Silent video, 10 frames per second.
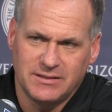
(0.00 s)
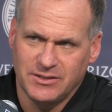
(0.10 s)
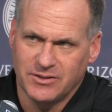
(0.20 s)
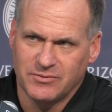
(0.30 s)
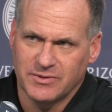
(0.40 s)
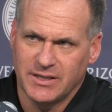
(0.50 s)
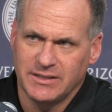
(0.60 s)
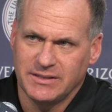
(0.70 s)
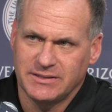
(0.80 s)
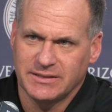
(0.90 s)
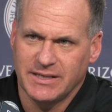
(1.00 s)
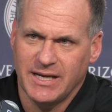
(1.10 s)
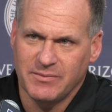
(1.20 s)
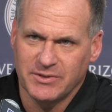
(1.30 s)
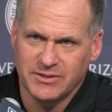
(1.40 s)
you don't run into a
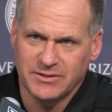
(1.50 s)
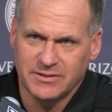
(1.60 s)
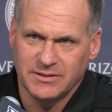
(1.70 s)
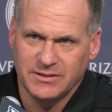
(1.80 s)
game where you